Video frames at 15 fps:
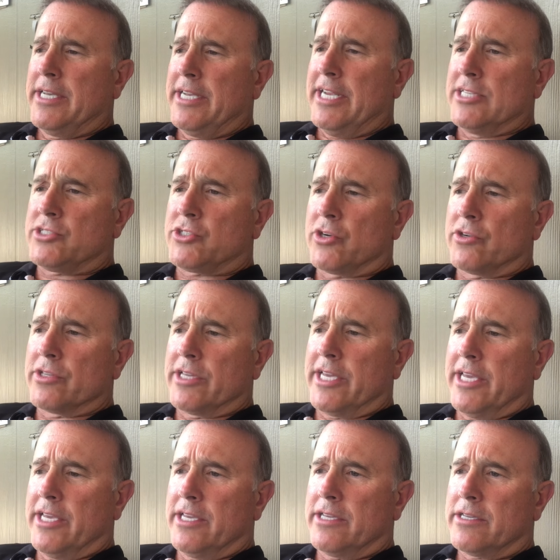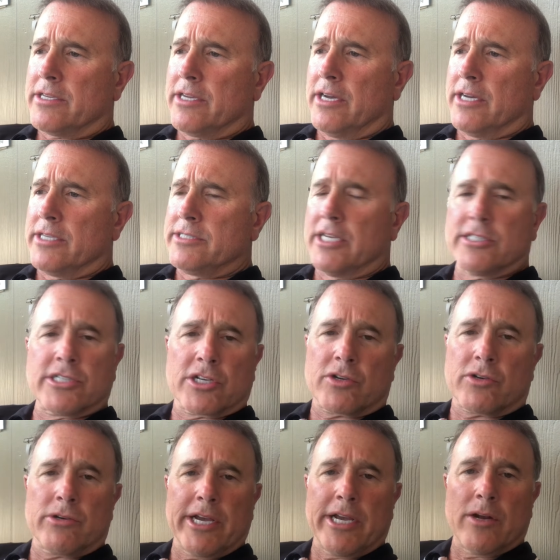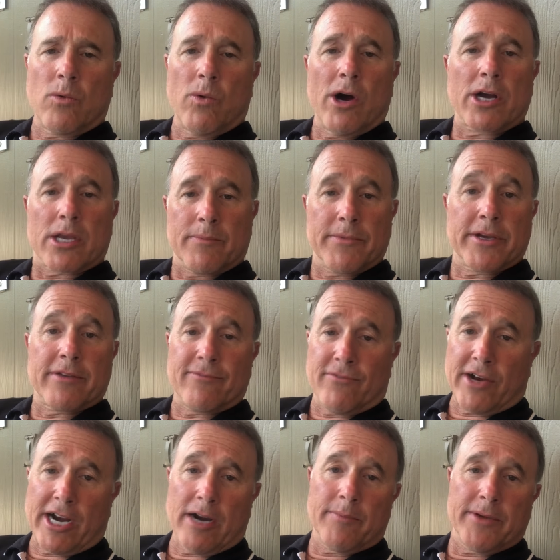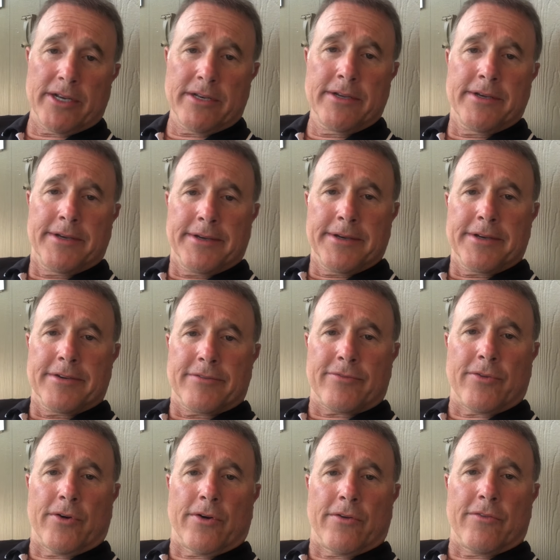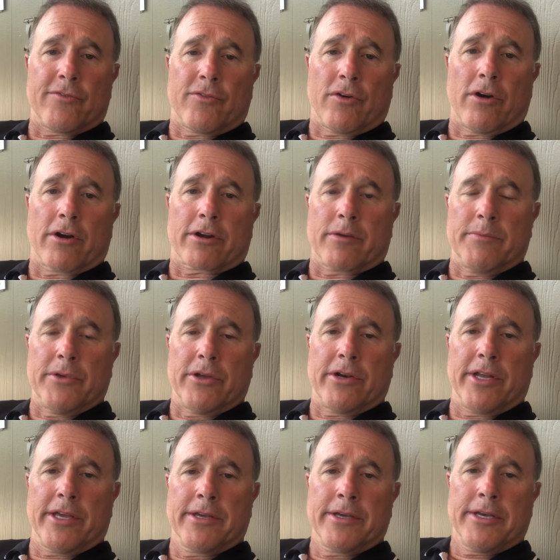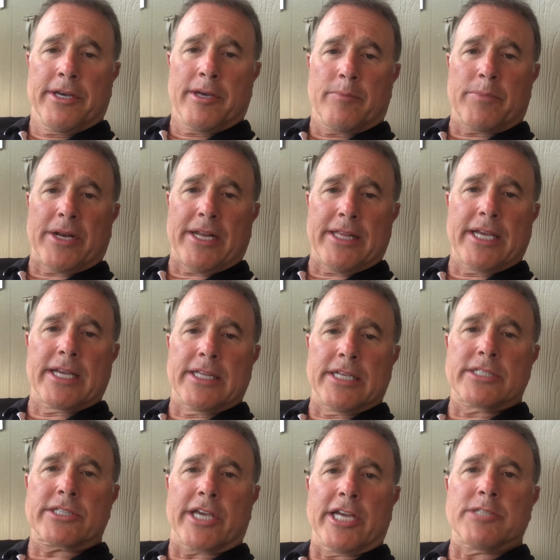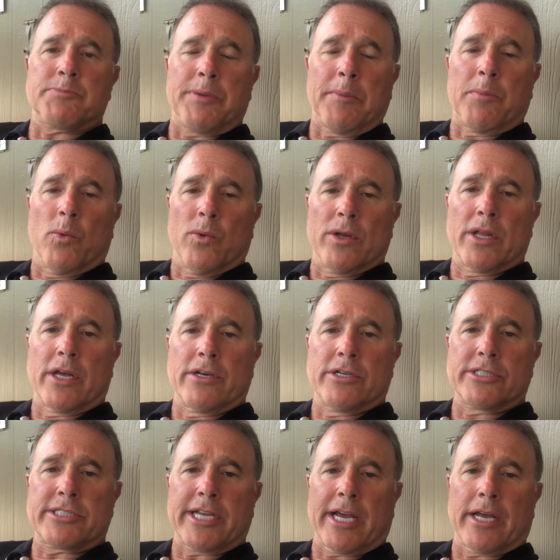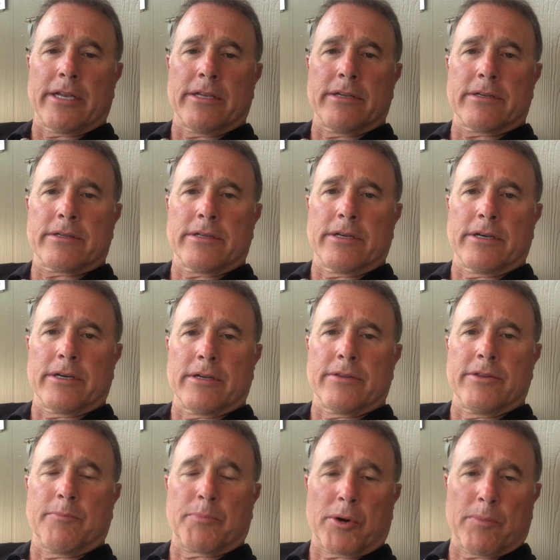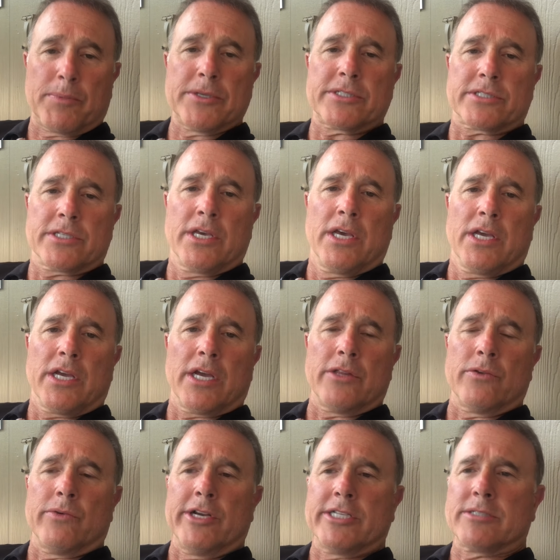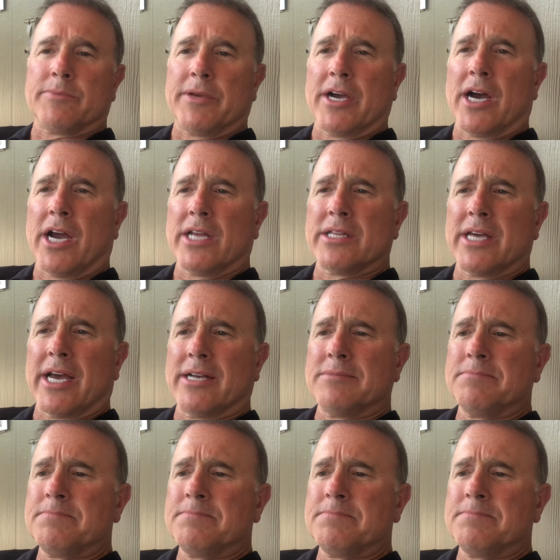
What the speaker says: It certainly doesn't create a welcoming environment for our community, but I think in this case people will understand the purpose and the reason behind that.